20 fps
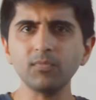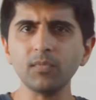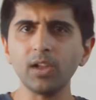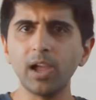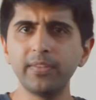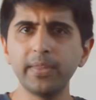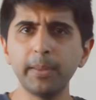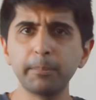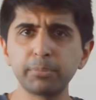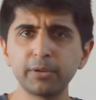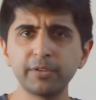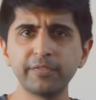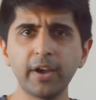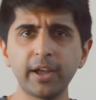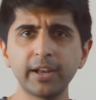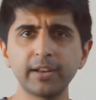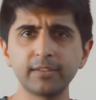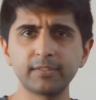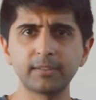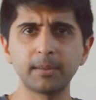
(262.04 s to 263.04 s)
and then
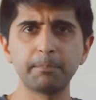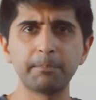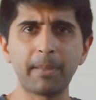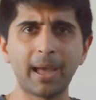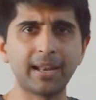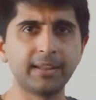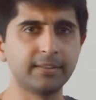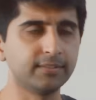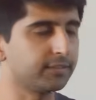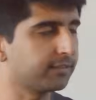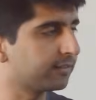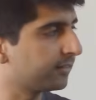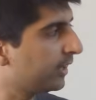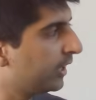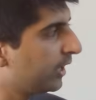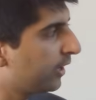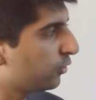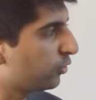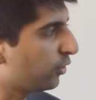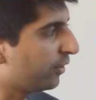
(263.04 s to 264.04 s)
providing some balance.
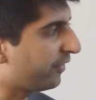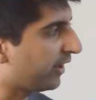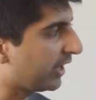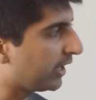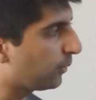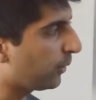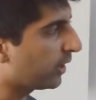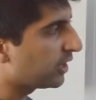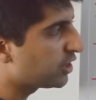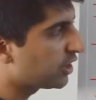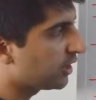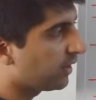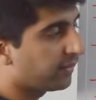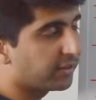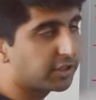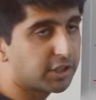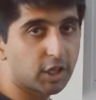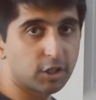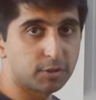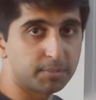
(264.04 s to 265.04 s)
So evaluation and the
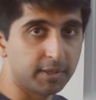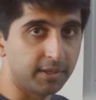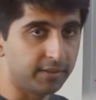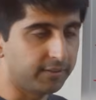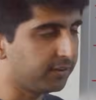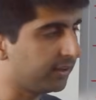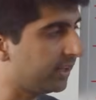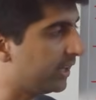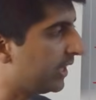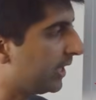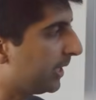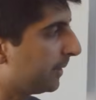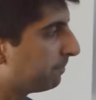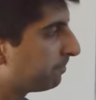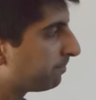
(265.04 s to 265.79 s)
judgment is key.